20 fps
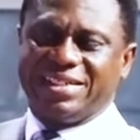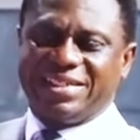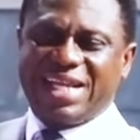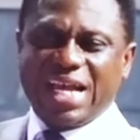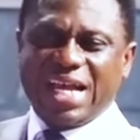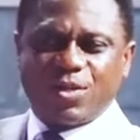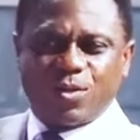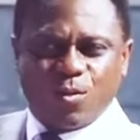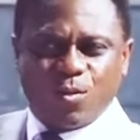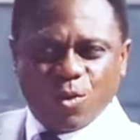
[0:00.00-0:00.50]

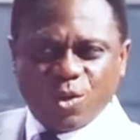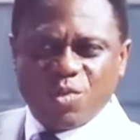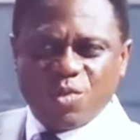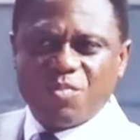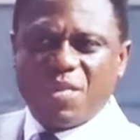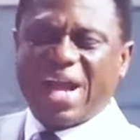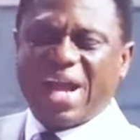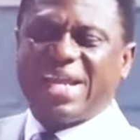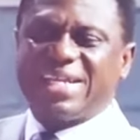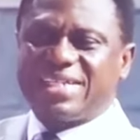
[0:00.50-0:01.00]
that good
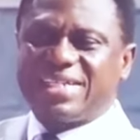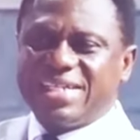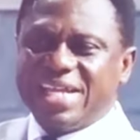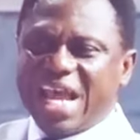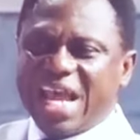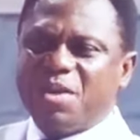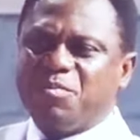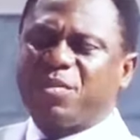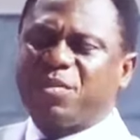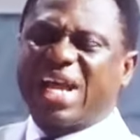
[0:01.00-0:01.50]
man, his
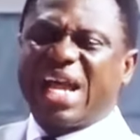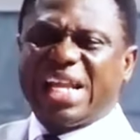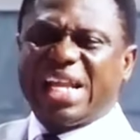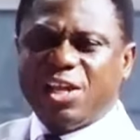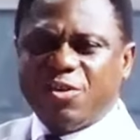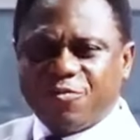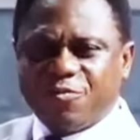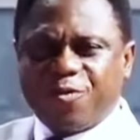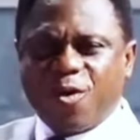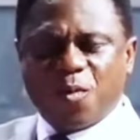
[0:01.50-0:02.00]
name can
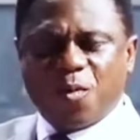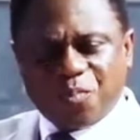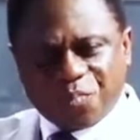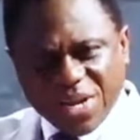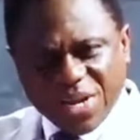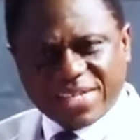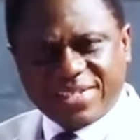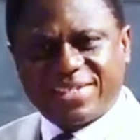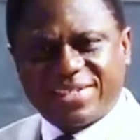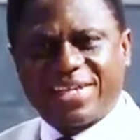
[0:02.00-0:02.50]
invoke
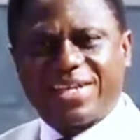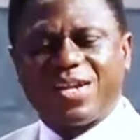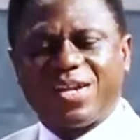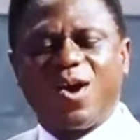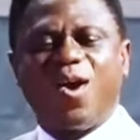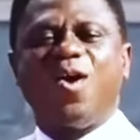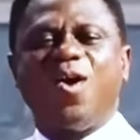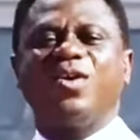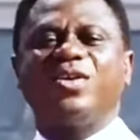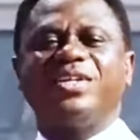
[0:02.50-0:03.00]
blessing
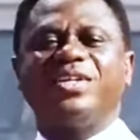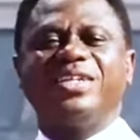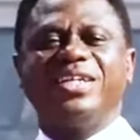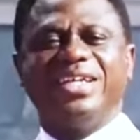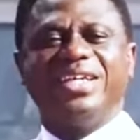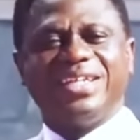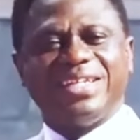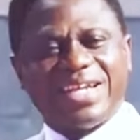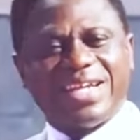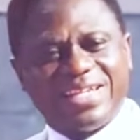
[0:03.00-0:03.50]
on
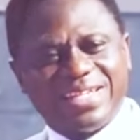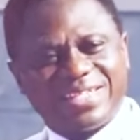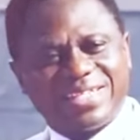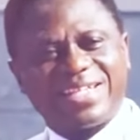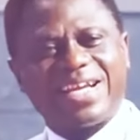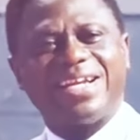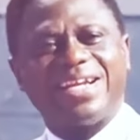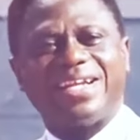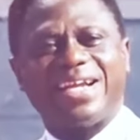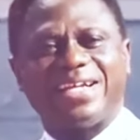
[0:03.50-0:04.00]
the
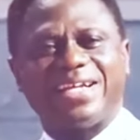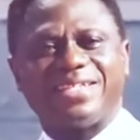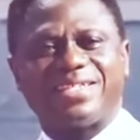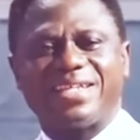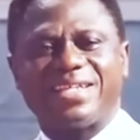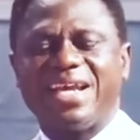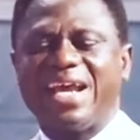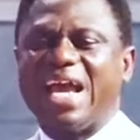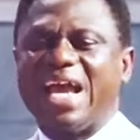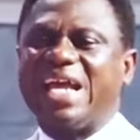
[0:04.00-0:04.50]

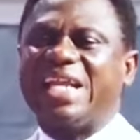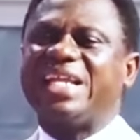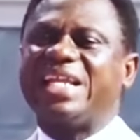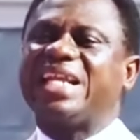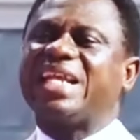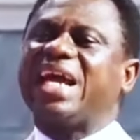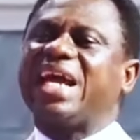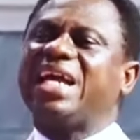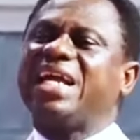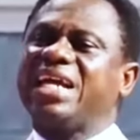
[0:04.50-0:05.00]
descendants and
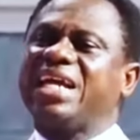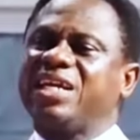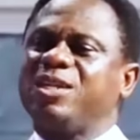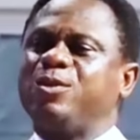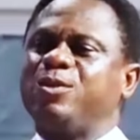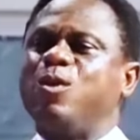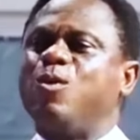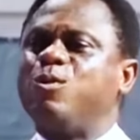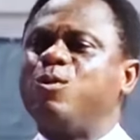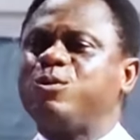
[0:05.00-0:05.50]

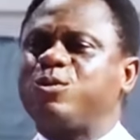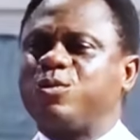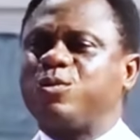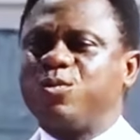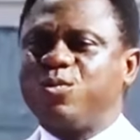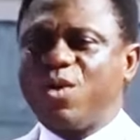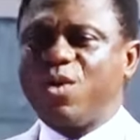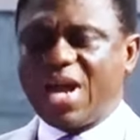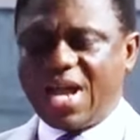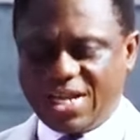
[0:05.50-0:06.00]
those
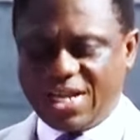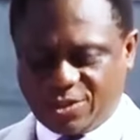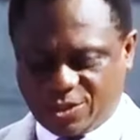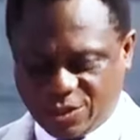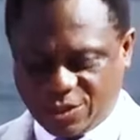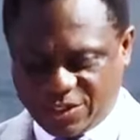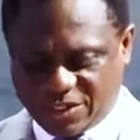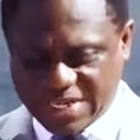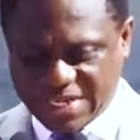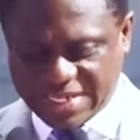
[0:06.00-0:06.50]
who are
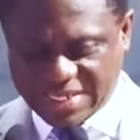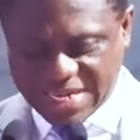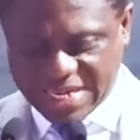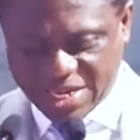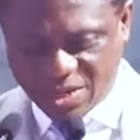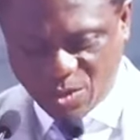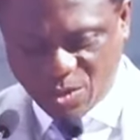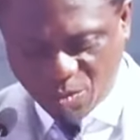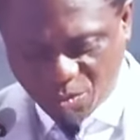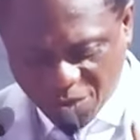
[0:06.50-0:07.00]

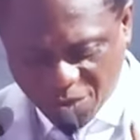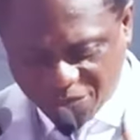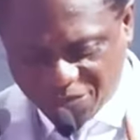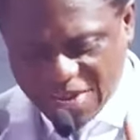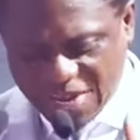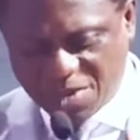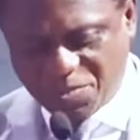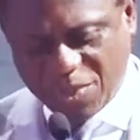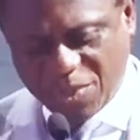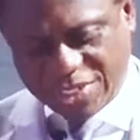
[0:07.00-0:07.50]
associated with
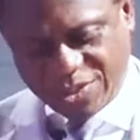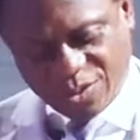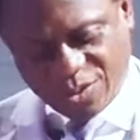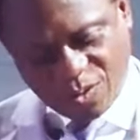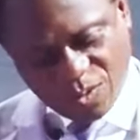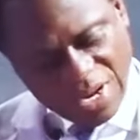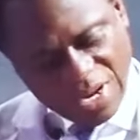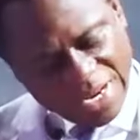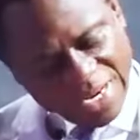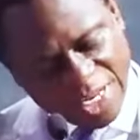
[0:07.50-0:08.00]
that
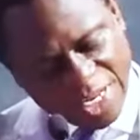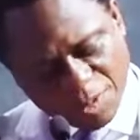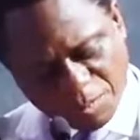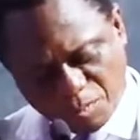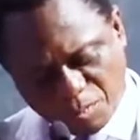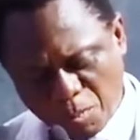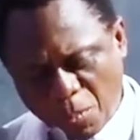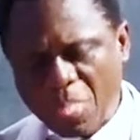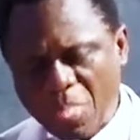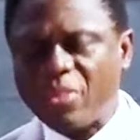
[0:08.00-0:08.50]
particular
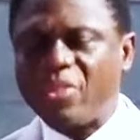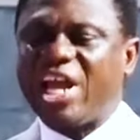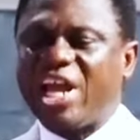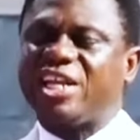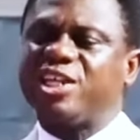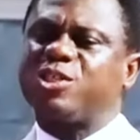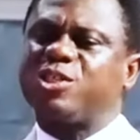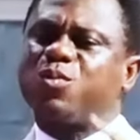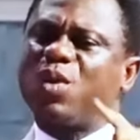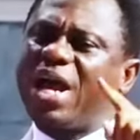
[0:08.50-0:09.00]
name.
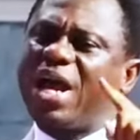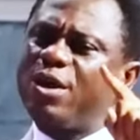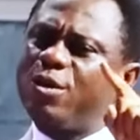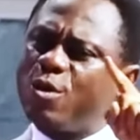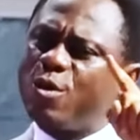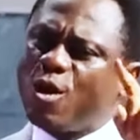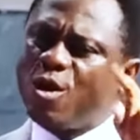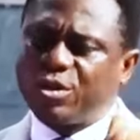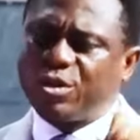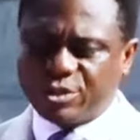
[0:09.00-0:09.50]
That is why
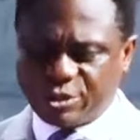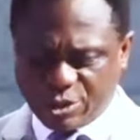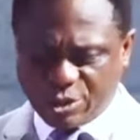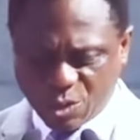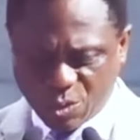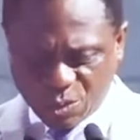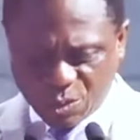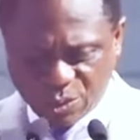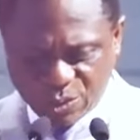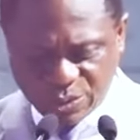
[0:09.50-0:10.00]
God
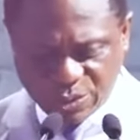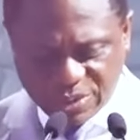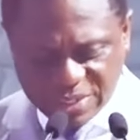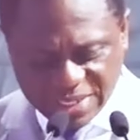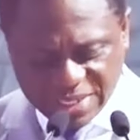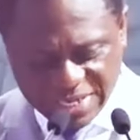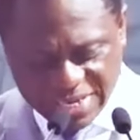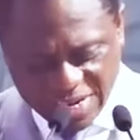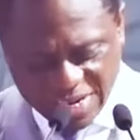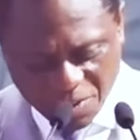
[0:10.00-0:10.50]
told
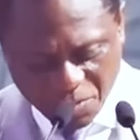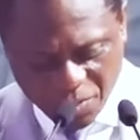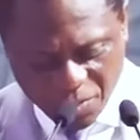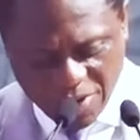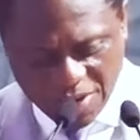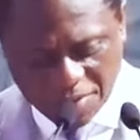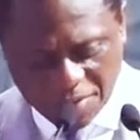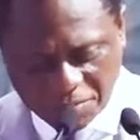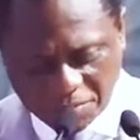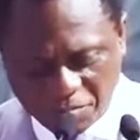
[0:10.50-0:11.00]

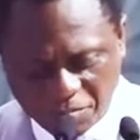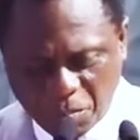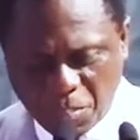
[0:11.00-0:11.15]
Abraham,